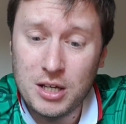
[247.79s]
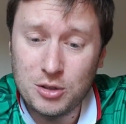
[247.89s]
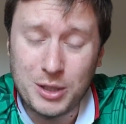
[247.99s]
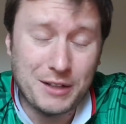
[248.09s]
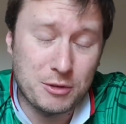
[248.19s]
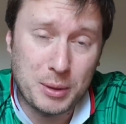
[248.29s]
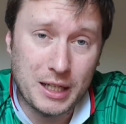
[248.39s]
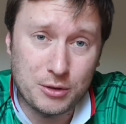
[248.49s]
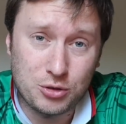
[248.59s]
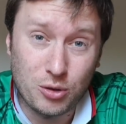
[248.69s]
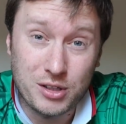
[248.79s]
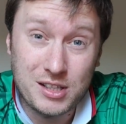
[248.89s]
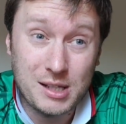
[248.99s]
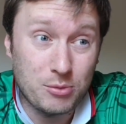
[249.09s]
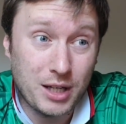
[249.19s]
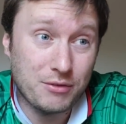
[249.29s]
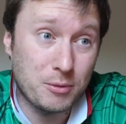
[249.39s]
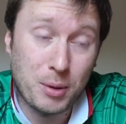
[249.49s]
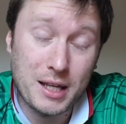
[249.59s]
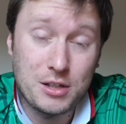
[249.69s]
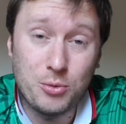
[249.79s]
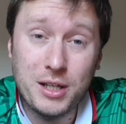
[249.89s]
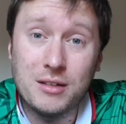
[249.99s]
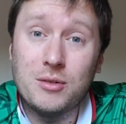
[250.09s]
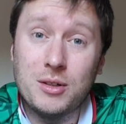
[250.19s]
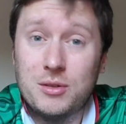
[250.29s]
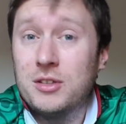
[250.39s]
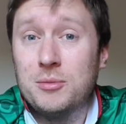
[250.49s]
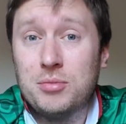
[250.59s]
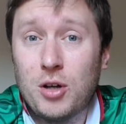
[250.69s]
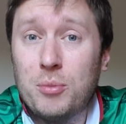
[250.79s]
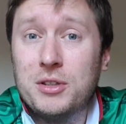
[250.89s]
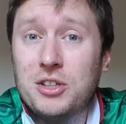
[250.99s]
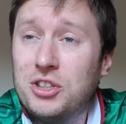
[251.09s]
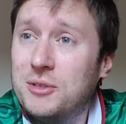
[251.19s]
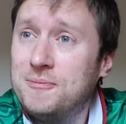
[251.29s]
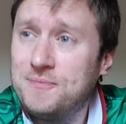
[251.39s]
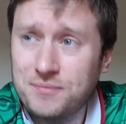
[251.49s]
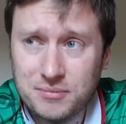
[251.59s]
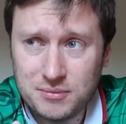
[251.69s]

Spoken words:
So we have to play our strongest team. We have to play to win. It's a competition.